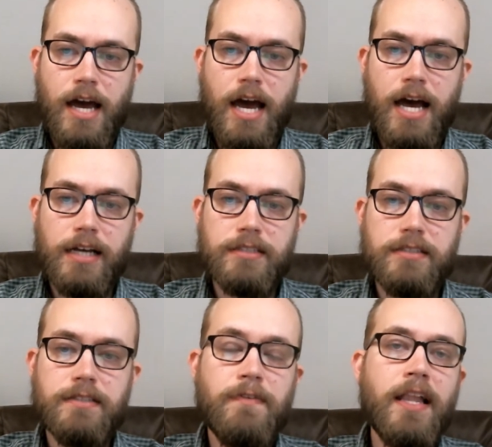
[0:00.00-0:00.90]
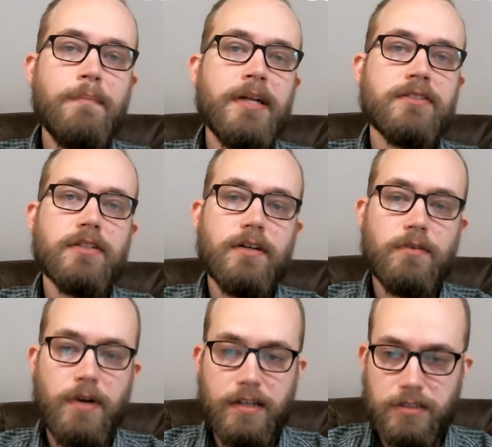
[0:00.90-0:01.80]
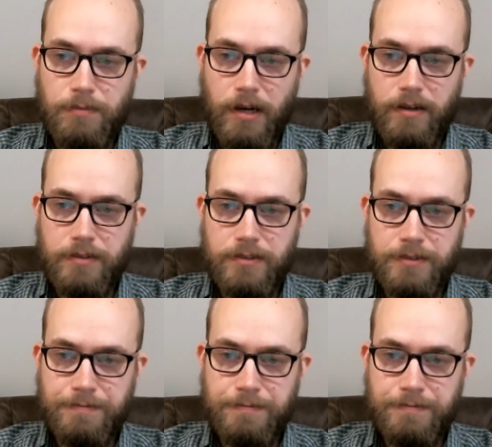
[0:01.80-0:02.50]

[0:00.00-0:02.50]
as developmental arrest models.